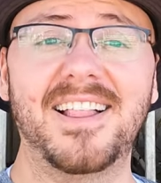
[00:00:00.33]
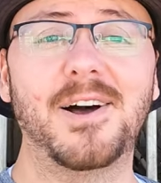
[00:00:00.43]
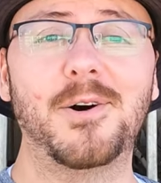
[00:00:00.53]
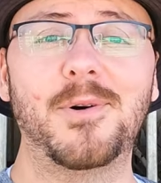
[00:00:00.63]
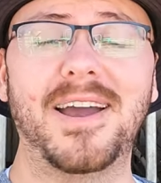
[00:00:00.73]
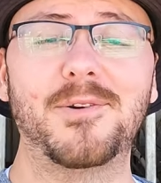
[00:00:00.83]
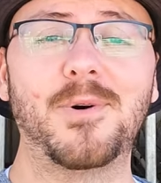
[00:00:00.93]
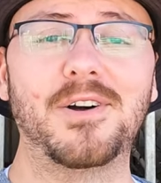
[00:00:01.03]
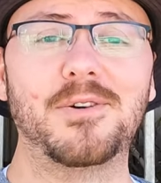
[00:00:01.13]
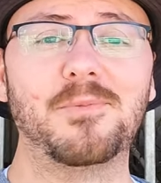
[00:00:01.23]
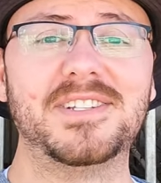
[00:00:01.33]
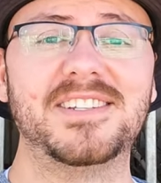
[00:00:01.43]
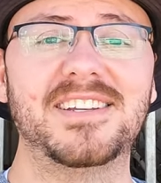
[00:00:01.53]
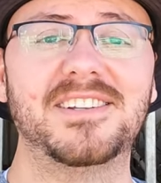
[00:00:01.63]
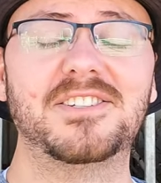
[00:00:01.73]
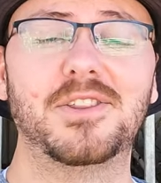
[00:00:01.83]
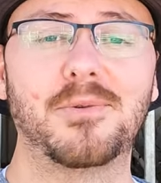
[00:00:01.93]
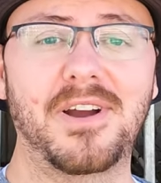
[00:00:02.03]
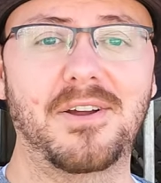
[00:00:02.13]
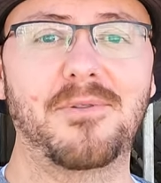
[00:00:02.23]
Hello, and welcome once again to the
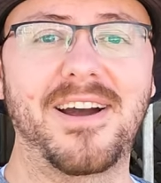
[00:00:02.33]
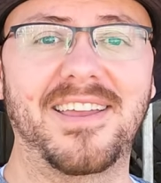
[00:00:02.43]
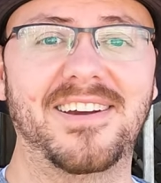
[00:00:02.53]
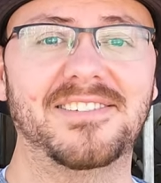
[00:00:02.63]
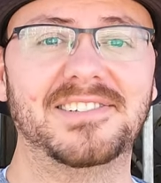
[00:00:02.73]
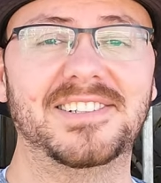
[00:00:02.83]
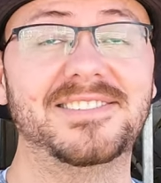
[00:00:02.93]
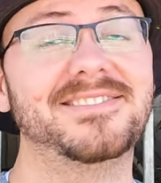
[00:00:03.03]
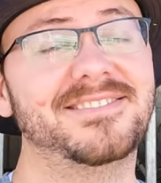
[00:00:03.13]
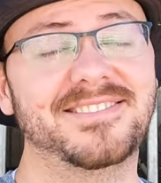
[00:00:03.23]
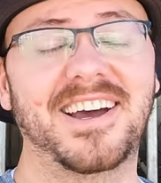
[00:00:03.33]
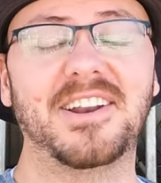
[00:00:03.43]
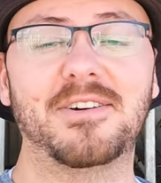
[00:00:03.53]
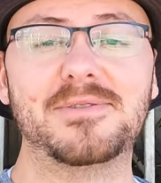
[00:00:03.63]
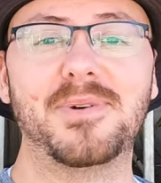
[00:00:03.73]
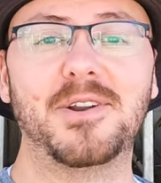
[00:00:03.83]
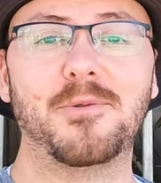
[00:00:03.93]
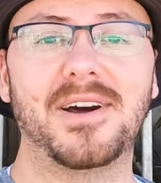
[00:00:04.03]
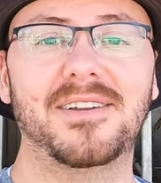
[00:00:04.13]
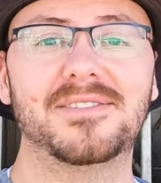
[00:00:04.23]
Rugged Rockhound. I know it's been a
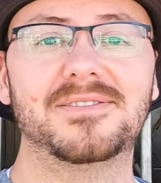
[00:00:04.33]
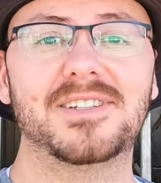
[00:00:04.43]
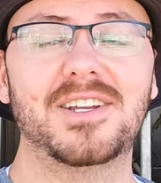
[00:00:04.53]
while.